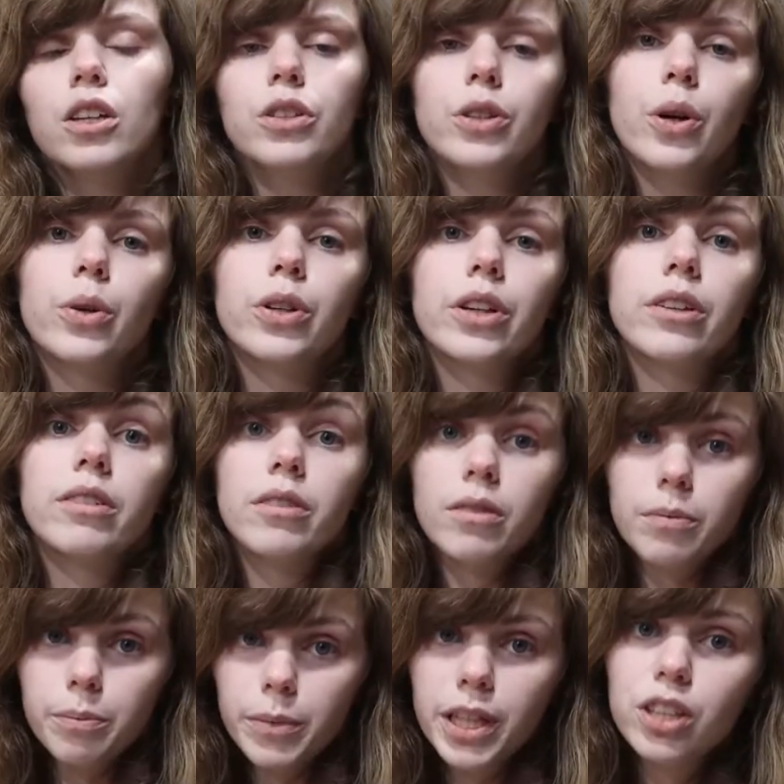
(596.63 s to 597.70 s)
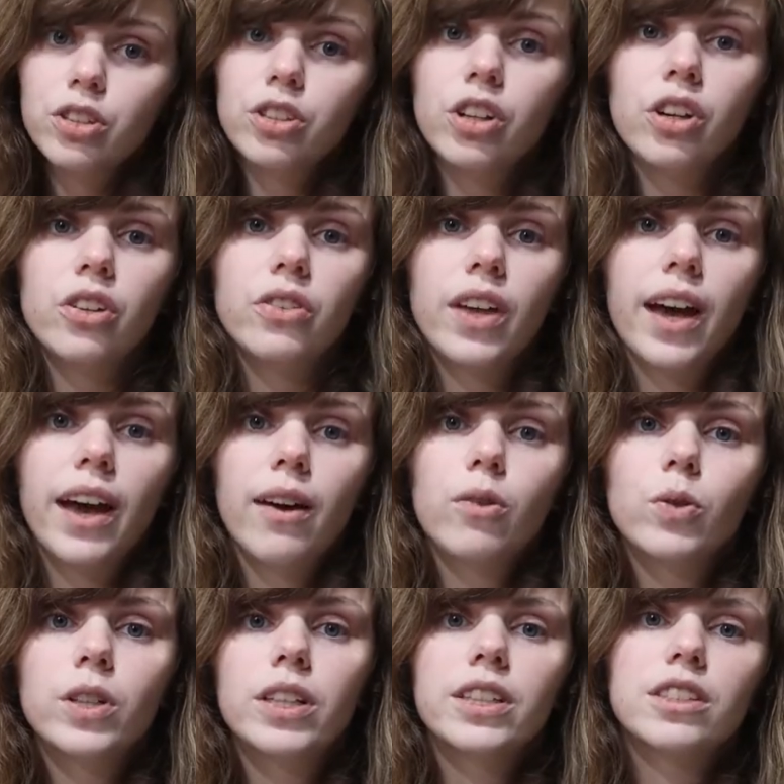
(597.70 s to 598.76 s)
yogurt mixture
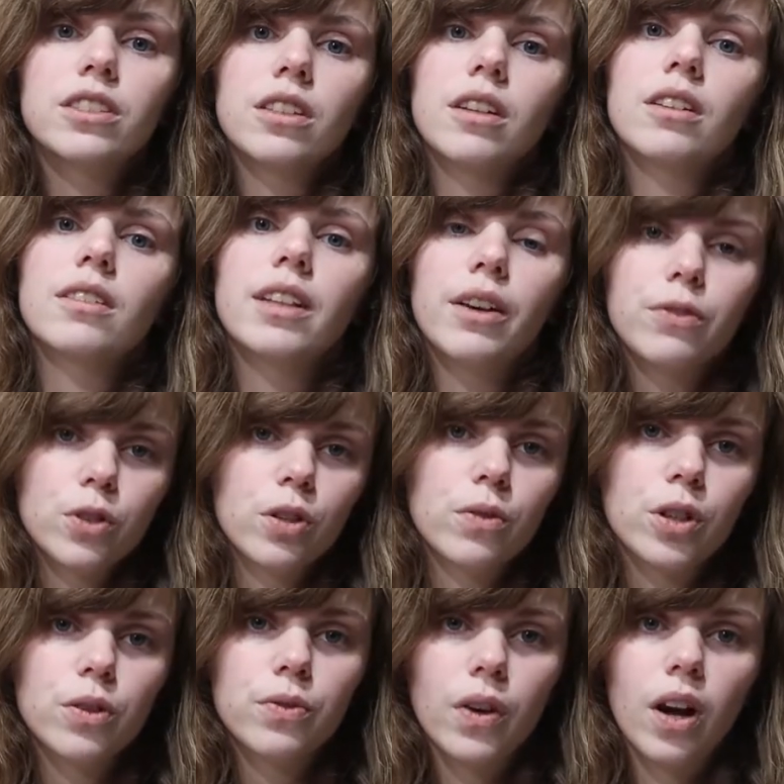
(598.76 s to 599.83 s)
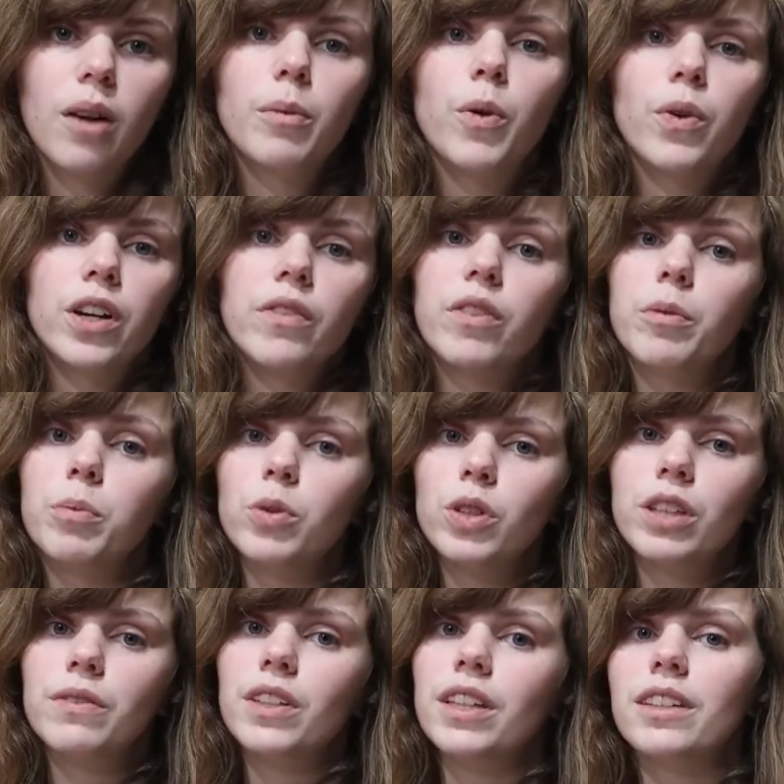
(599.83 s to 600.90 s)
that was left over from one of the
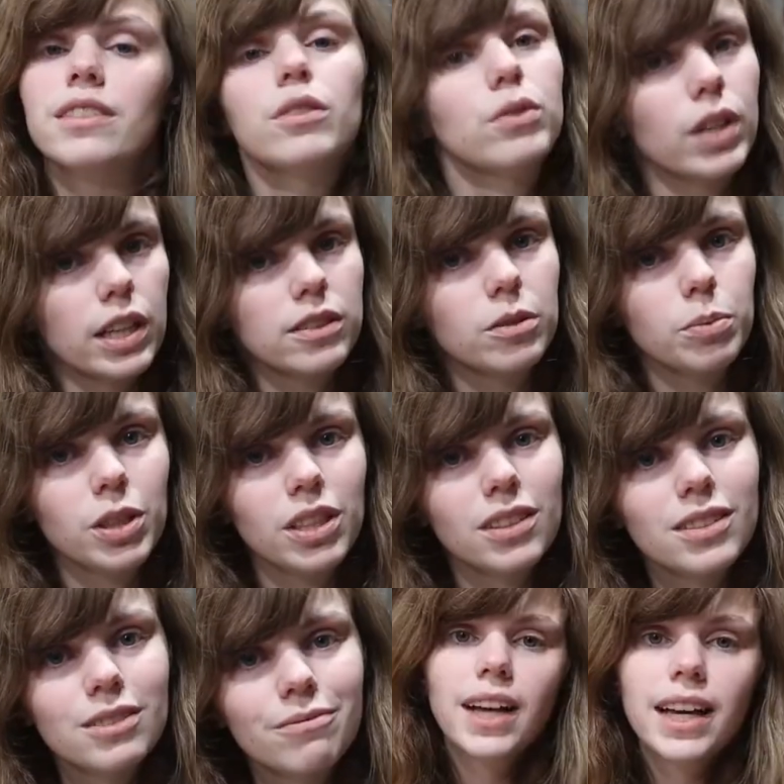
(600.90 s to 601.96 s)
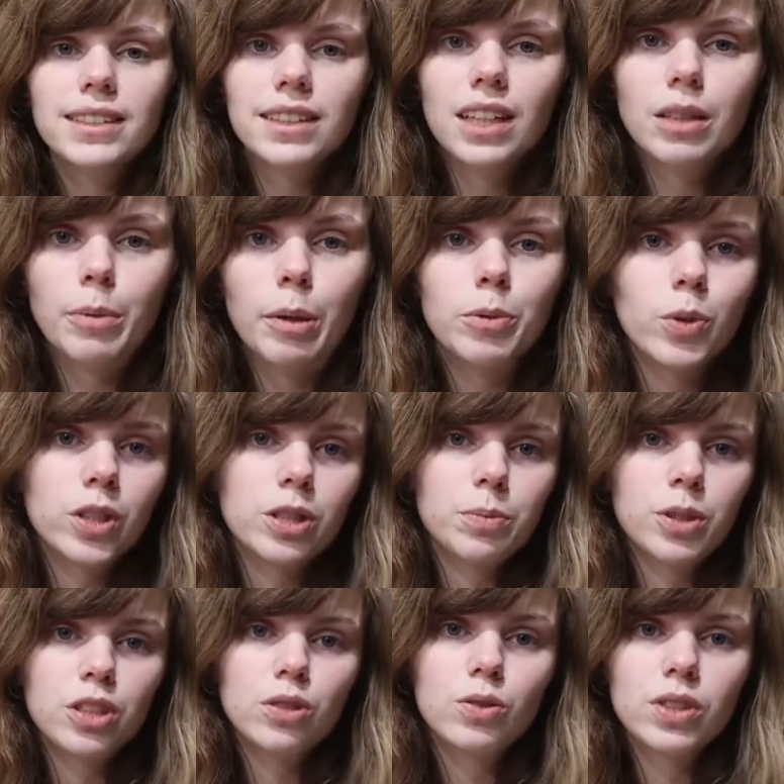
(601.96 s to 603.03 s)
previous recipes. Last item I'm going to
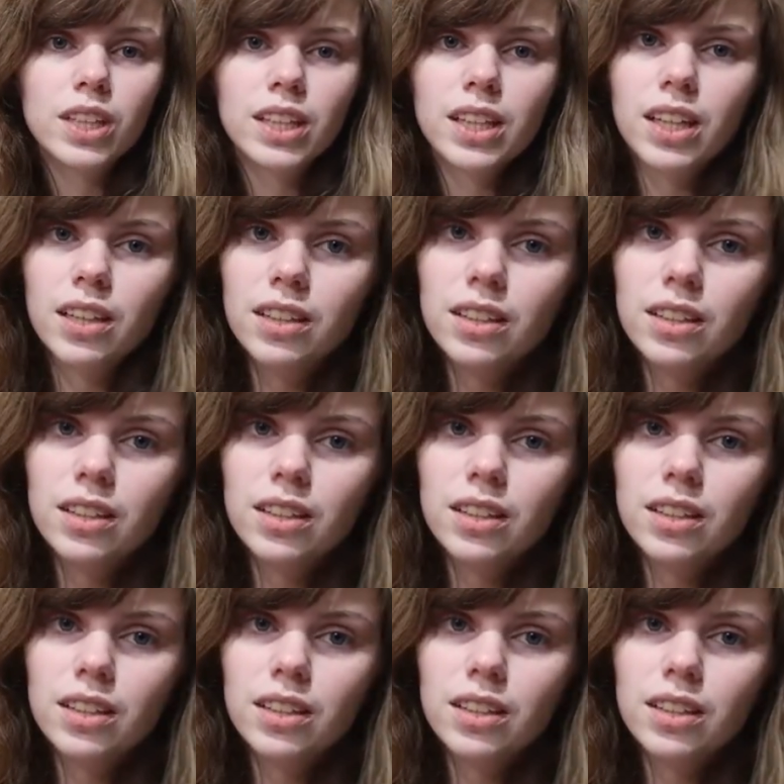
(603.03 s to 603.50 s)
be using